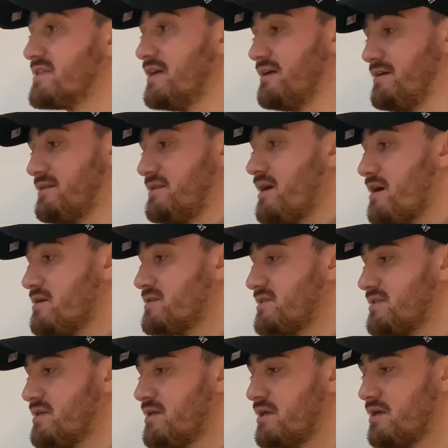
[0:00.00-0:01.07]
that it
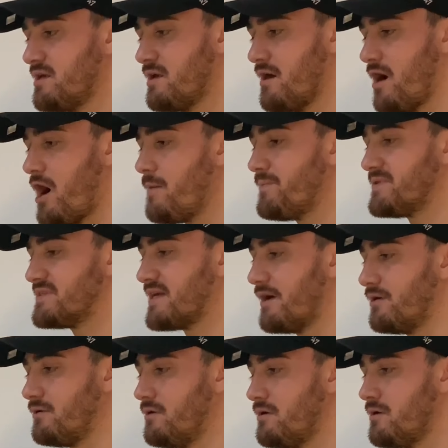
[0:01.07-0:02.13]
does, up and
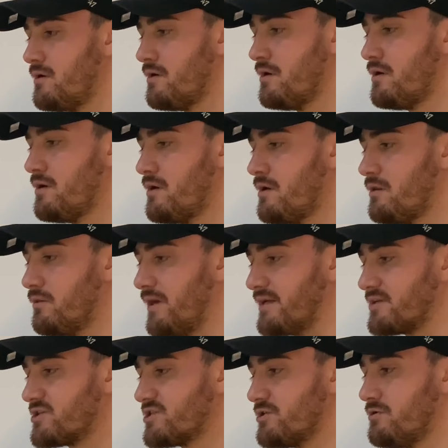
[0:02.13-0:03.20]
down, like
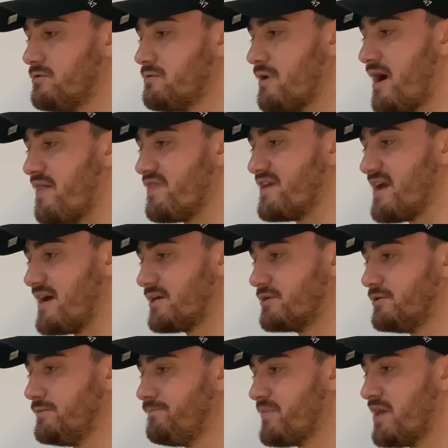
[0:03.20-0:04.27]
so, at the
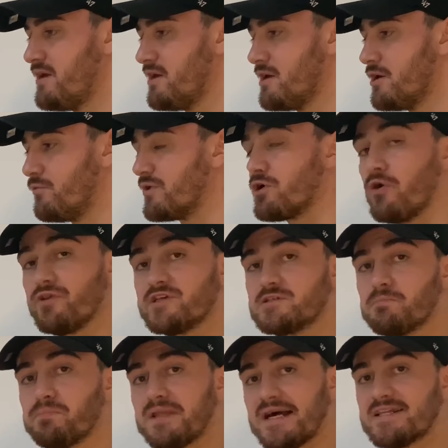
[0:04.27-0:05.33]
ankle. We call this
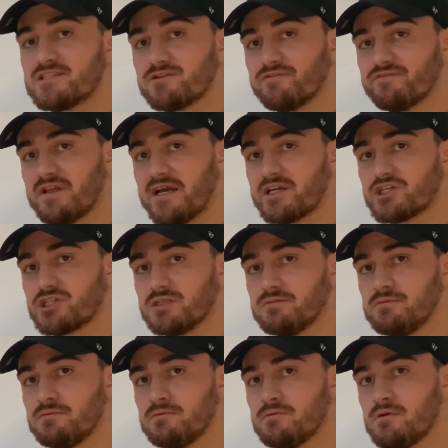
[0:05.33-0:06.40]
plantar
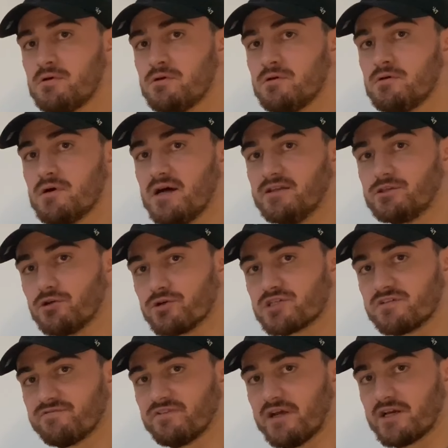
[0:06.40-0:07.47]
flexion and
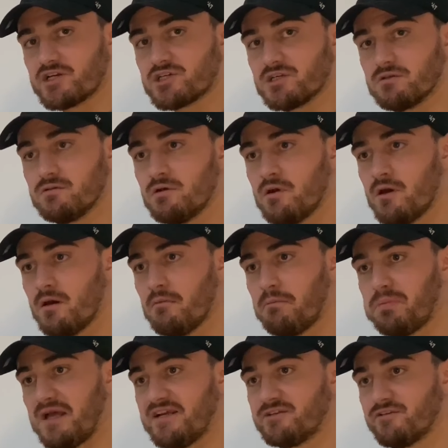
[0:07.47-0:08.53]
dorsiflexion.
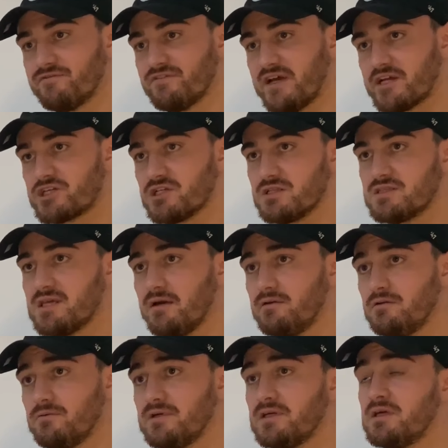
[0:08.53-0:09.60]
Plantar flexion down the
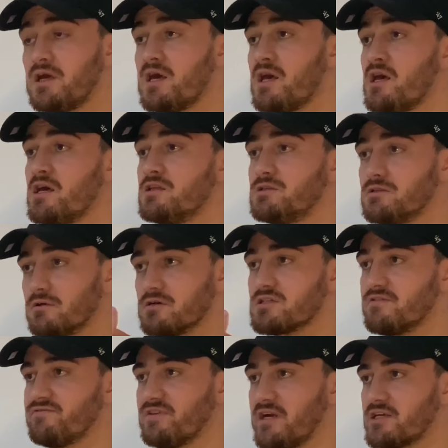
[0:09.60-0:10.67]
way,
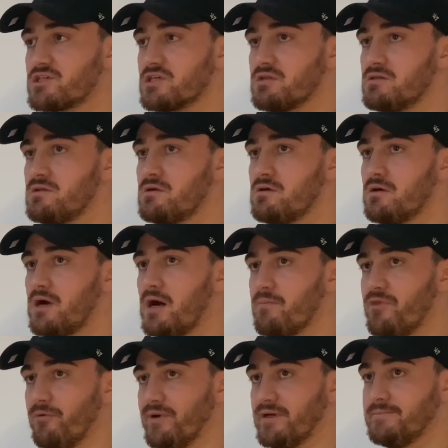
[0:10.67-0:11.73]
dorsiflexion up
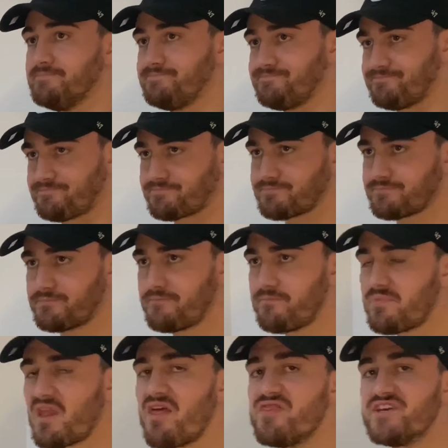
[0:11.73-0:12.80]
the way.
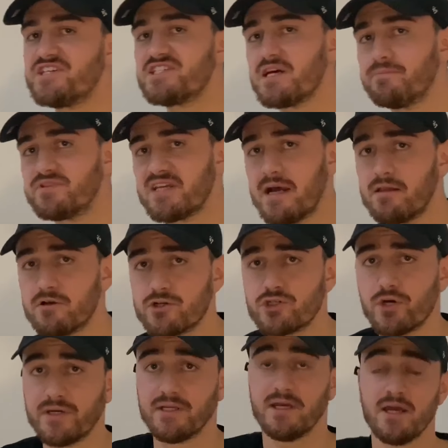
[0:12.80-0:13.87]
The subtalar
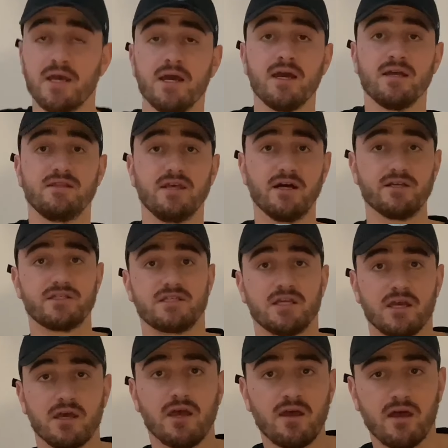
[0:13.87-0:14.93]
joint
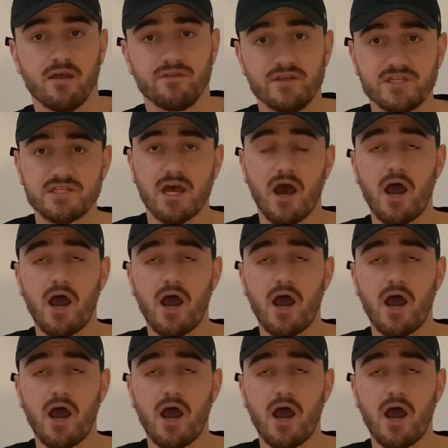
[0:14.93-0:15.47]
does this